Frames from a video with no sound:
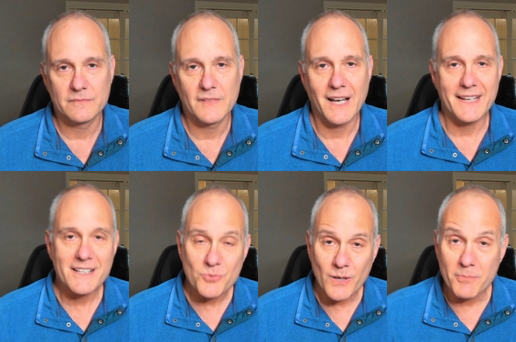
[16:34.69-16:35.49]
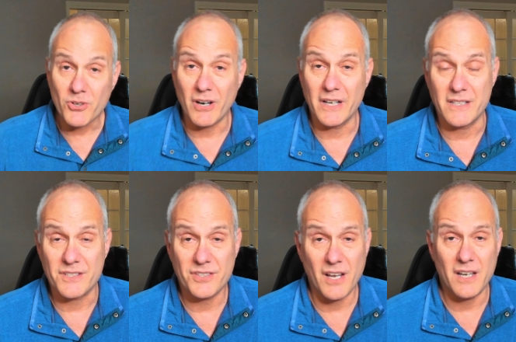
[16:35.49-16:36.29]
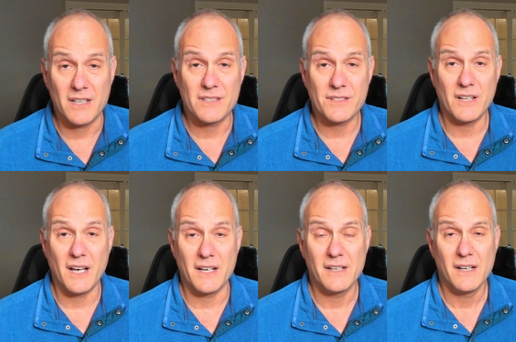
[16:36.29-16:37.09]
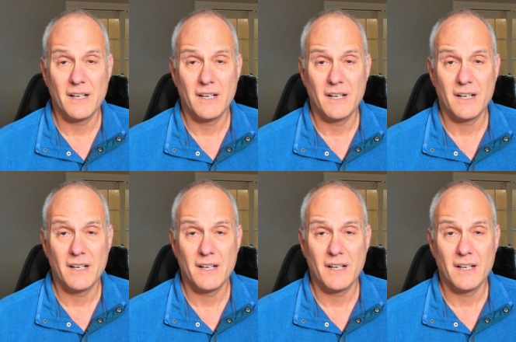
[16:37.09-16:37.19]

I guess what I'm trying to say is that